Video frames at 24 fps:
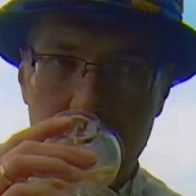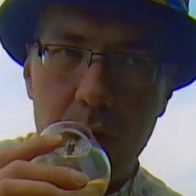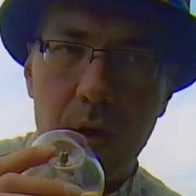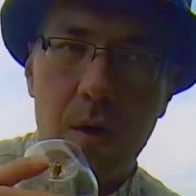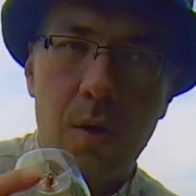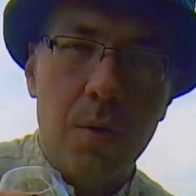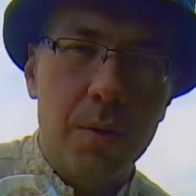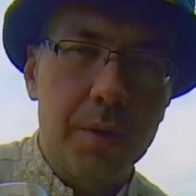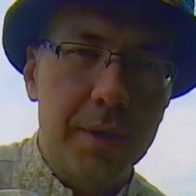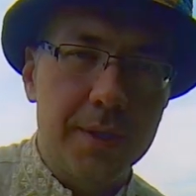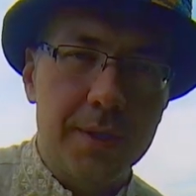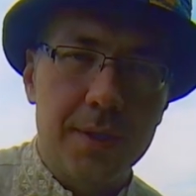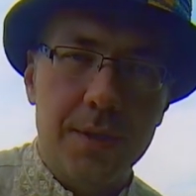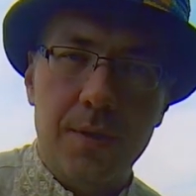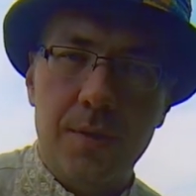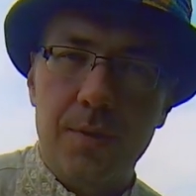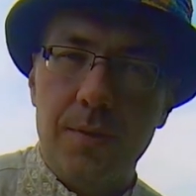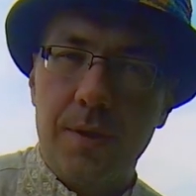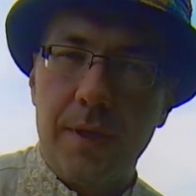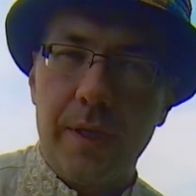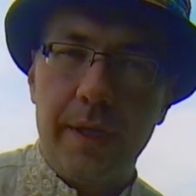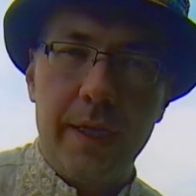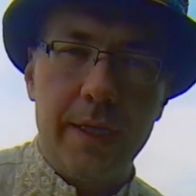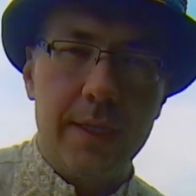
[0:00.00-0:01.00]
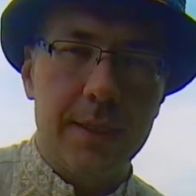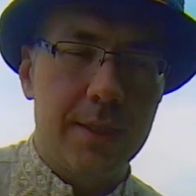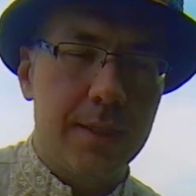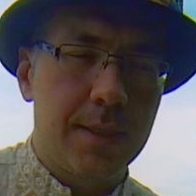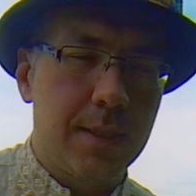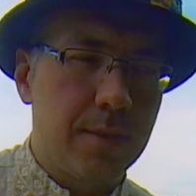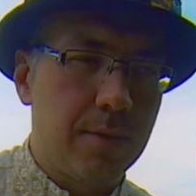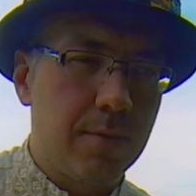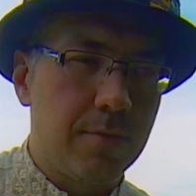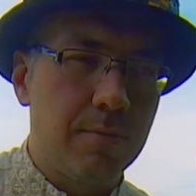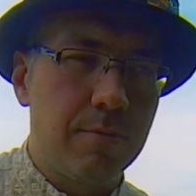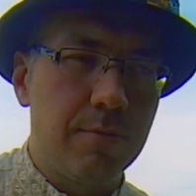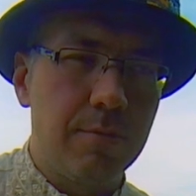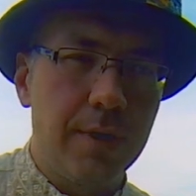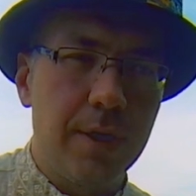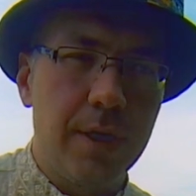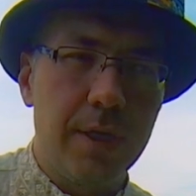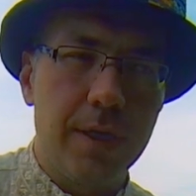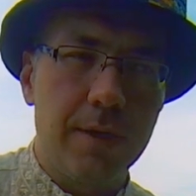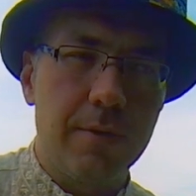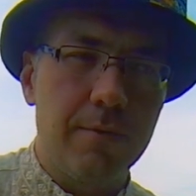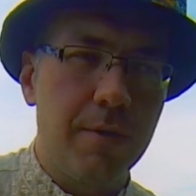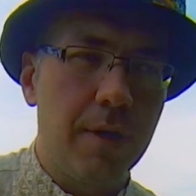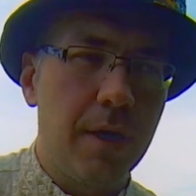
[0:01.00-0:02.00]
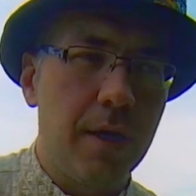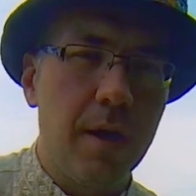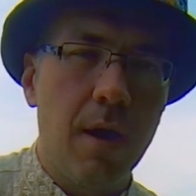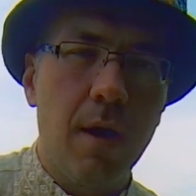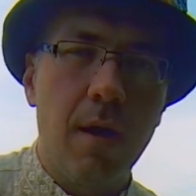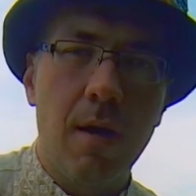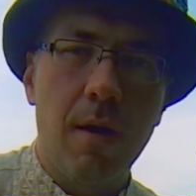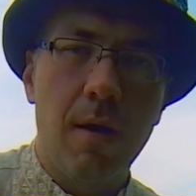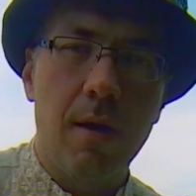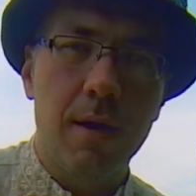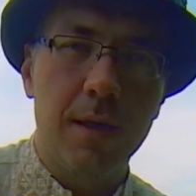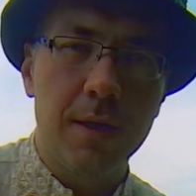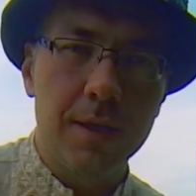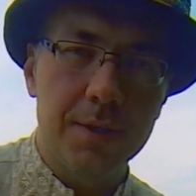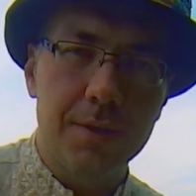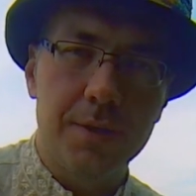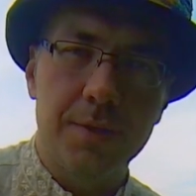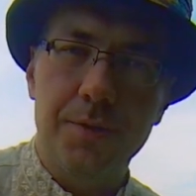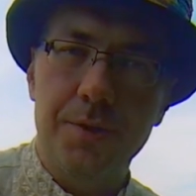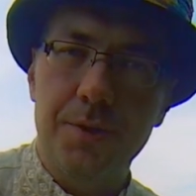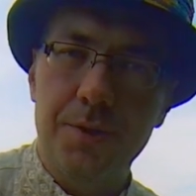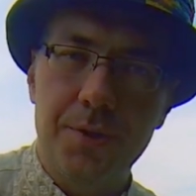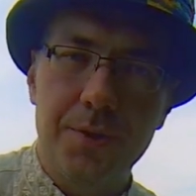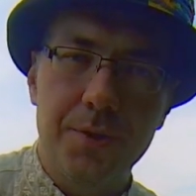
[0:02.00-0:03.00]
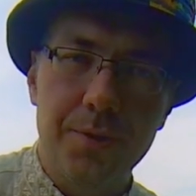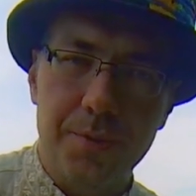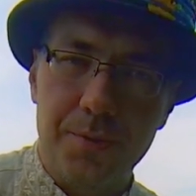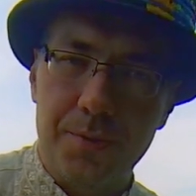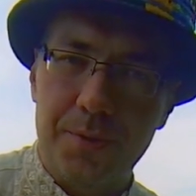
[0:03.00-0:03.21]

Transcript: On its own, it's really hard to chew,